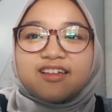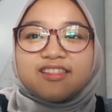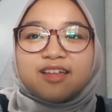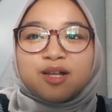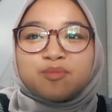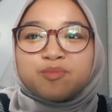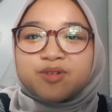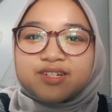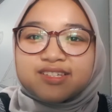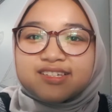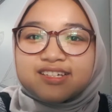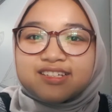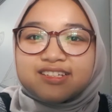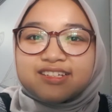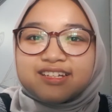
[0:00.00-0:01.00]
that
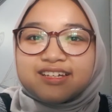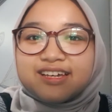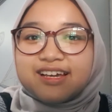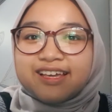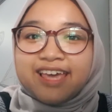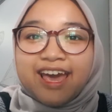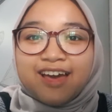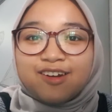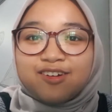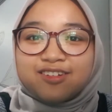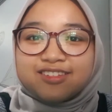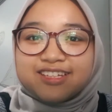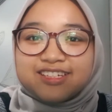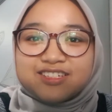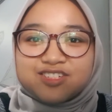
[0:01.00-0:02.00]
person
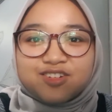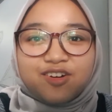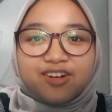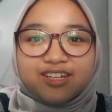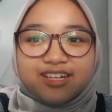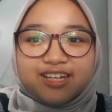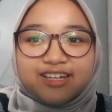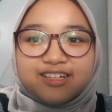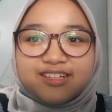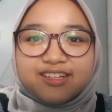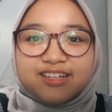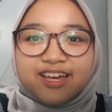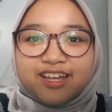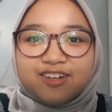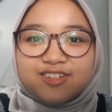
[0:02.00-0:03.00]
cannot enjoy
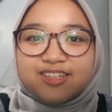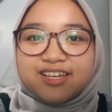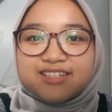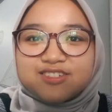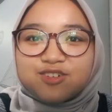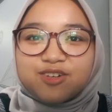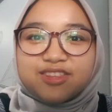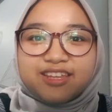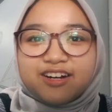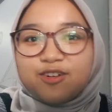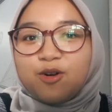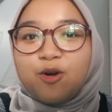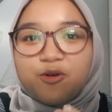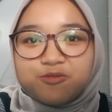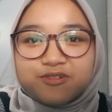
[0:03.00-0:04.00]

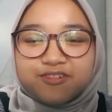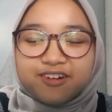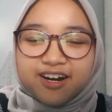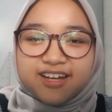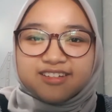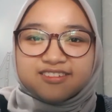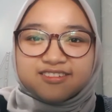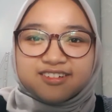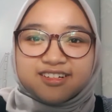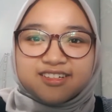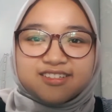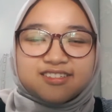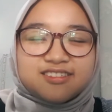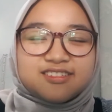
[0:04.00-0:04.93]
their own right?